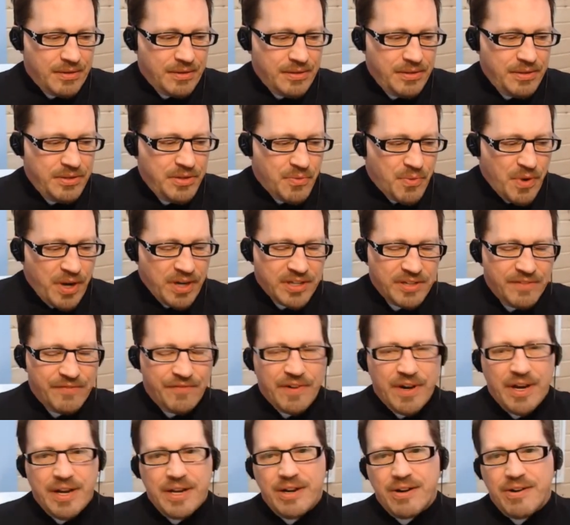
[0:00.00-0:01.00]
you
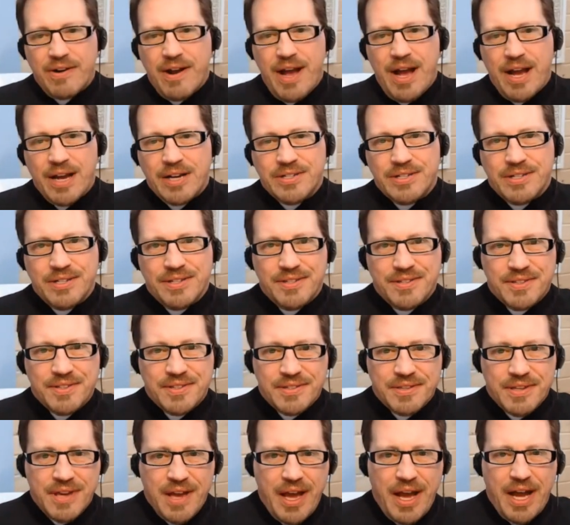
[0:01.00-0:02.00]
rectify your actions,
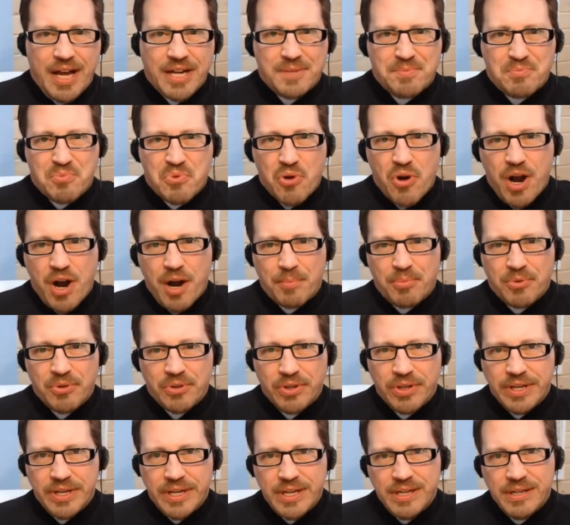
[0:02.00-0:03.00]
act
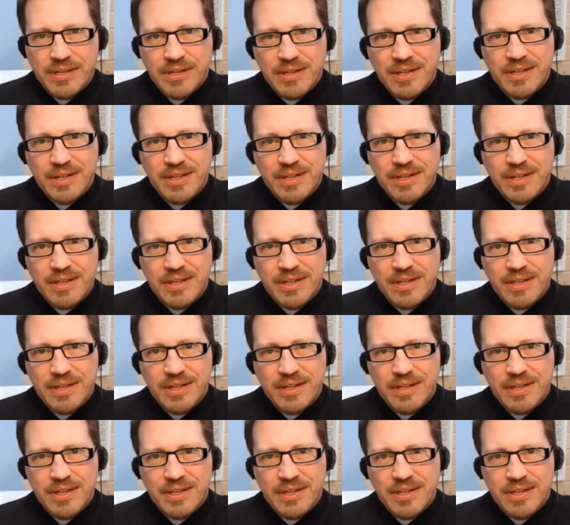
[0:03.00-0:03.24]
properly,